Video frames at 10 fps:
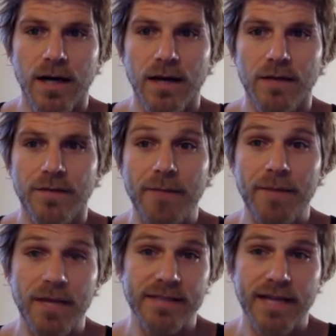That
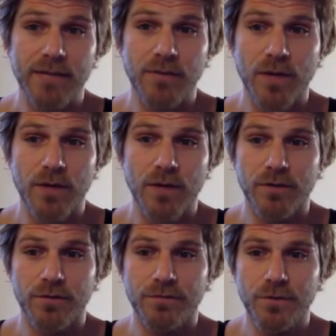being said, we went over
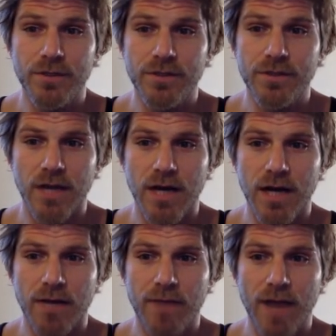the foods.
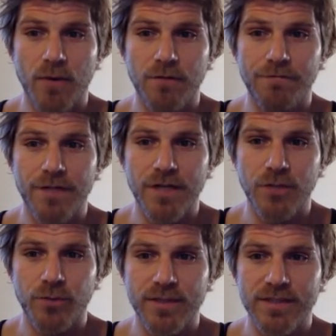I want to
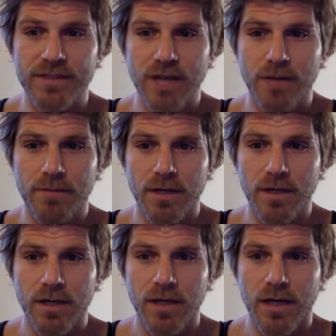finish with some
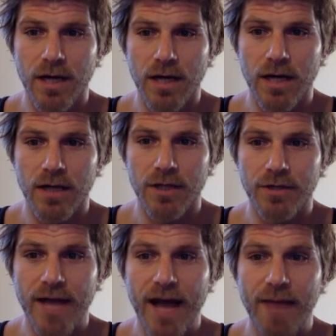
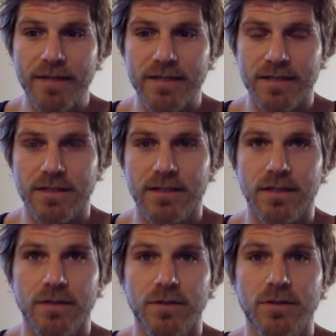good habits
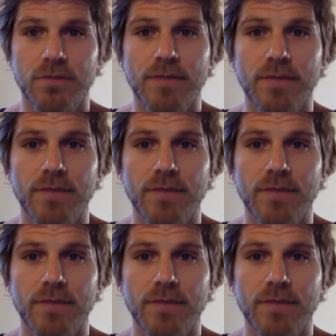to make